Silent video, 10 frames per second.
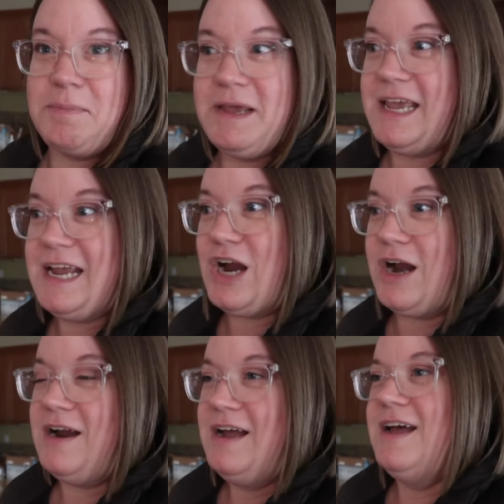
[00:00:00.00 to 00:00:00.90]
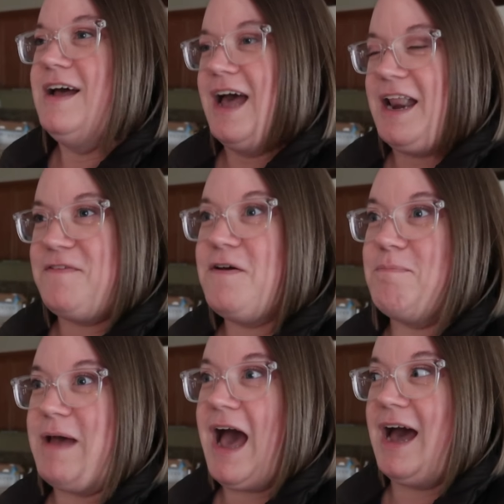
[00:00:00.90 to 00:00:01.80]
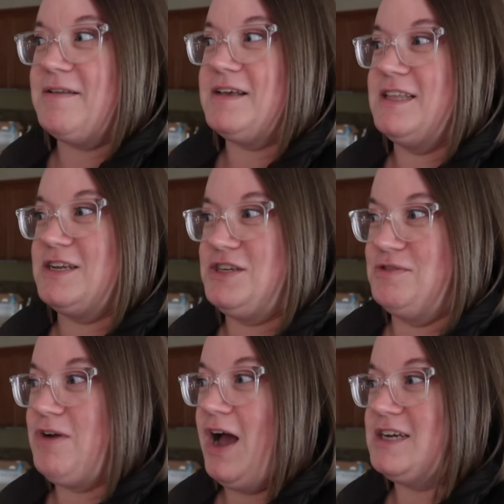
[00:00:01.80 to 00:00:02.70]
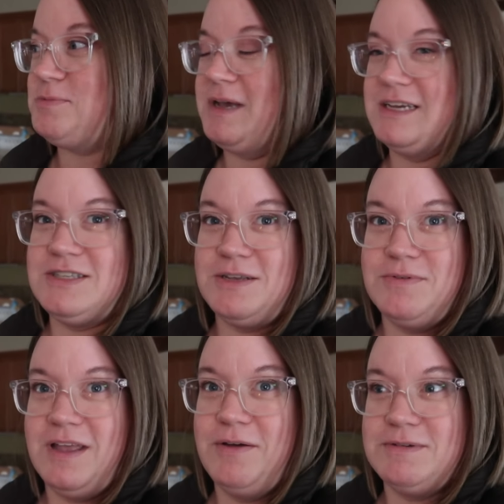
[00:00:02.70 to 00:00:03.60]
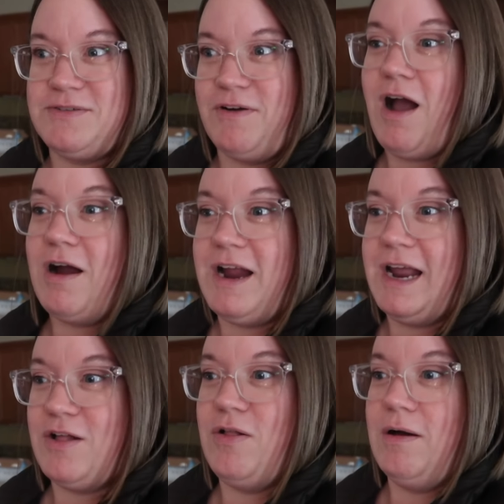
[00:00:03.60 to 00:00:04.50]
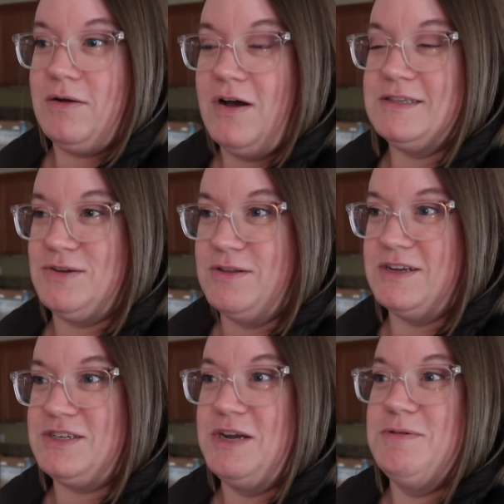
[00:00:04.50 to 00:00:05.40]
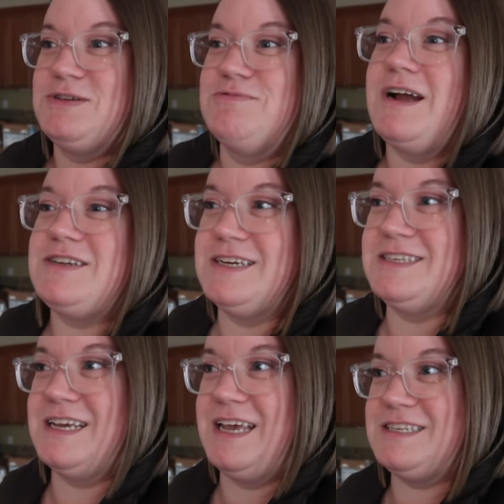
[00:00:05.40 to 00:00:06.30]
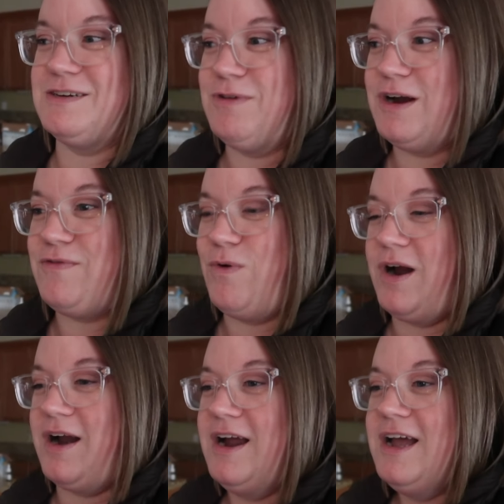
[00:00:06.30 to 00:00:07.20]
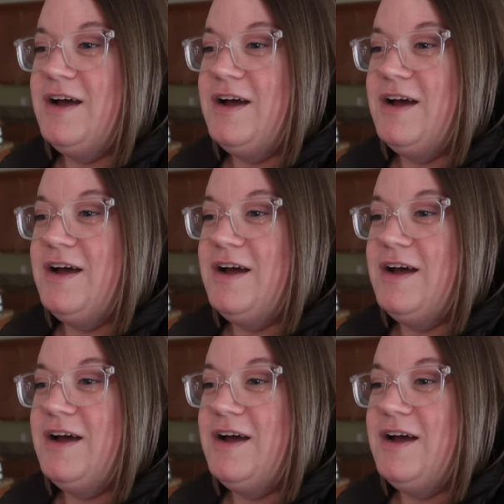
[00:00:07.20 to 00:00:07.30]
to be here, and I feel bad because she rushed because it was for our eight o'clock consult that she was rushing to get to work for.